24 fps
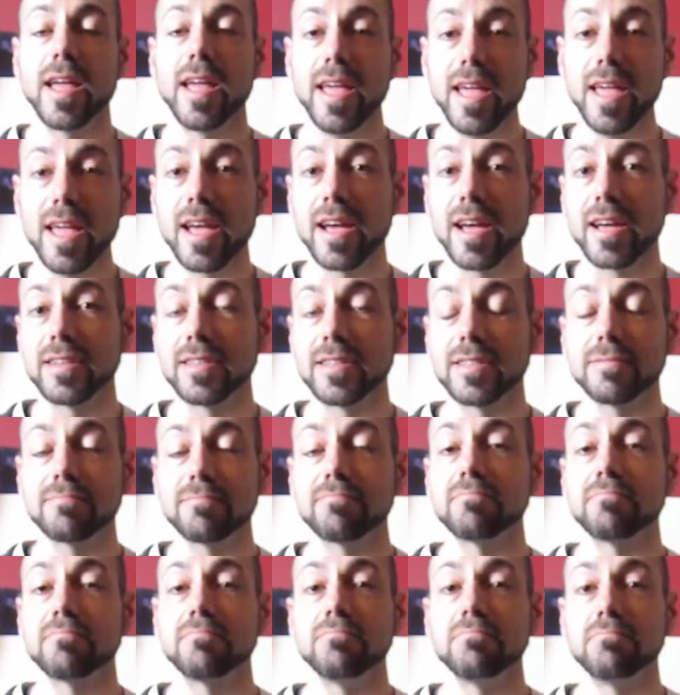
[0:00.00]
And
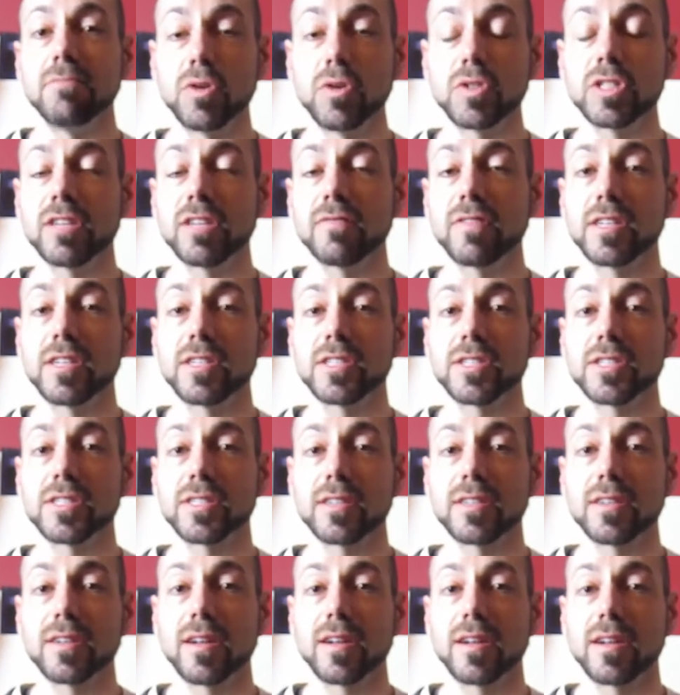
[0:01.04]
most of us